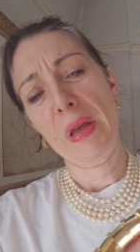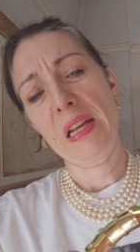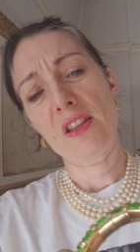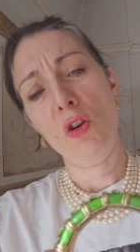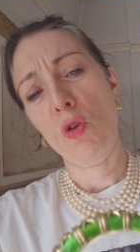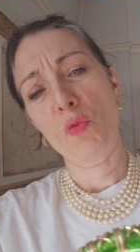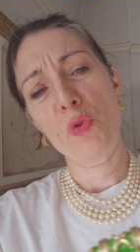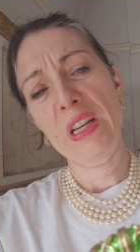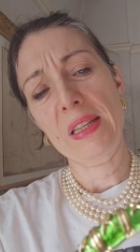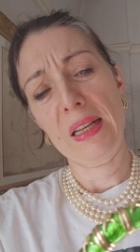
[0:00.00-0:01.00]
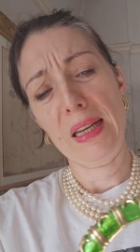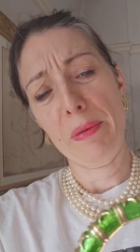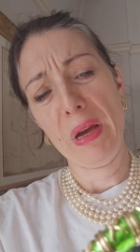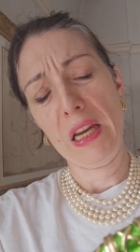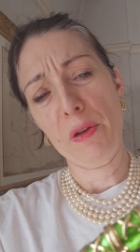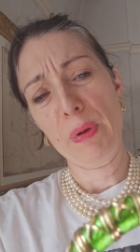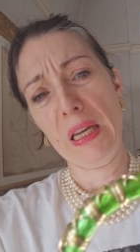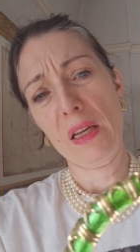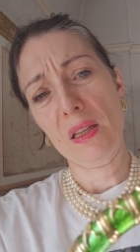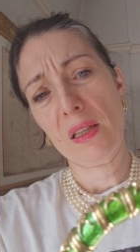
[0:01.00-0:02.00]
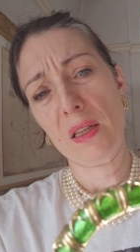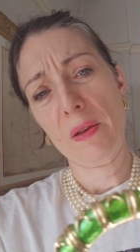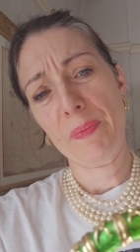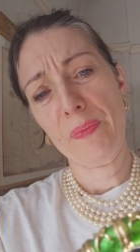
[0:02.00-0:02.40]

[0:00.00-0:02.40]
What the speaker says: It's not a recently made piece.